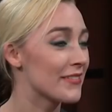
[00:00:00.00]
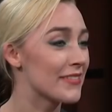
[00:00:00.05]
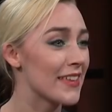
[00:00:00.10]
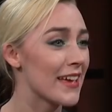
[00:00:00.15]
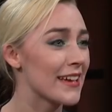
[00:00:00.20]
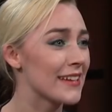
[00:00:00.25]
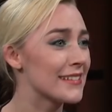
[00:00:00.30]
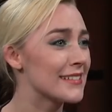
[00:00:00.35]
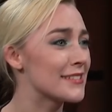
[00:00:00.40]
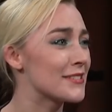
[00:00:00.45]

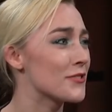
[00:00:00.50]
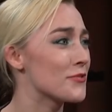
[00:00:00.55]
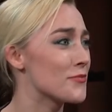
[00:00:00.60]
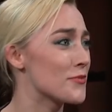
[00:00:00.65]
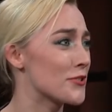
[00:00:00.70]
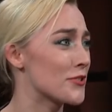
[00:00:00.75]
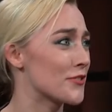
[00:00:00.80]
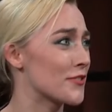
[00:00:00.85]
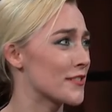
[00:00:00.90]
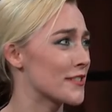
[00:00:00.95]
thanks so
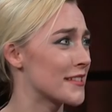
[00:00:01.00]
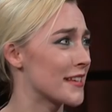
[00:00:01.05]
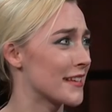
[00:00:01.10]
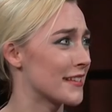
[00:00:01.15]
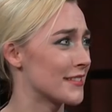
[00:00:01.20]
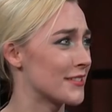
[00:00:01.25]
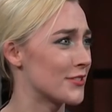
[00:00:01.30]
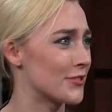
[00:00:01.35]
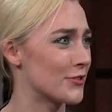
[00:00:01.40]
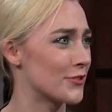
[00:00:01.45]
much for
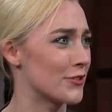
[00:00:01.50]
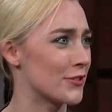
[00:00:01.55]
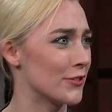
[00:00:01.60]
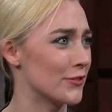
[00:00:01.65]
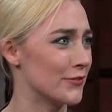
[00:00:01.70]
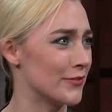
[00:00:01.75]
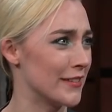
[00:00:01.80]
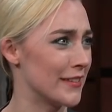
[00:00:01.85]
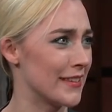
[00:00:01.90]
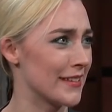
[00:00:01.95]
saying such
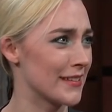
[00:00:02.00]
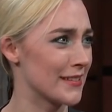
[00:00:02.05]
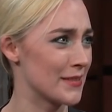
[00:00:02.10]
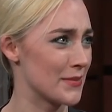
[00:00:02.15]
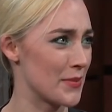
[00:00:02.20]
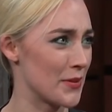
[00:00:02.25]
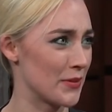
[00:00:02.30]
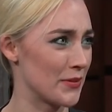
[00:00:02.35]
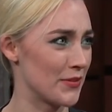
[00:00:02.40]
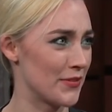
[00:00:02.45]
lovely things
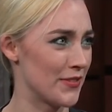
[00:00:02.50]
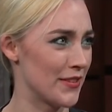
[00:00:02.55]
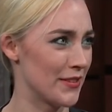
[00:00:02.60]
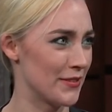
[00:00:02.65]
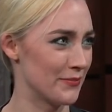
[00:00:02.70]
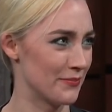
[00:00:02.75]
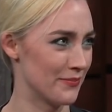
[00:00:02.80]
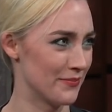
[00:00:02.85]
about the film.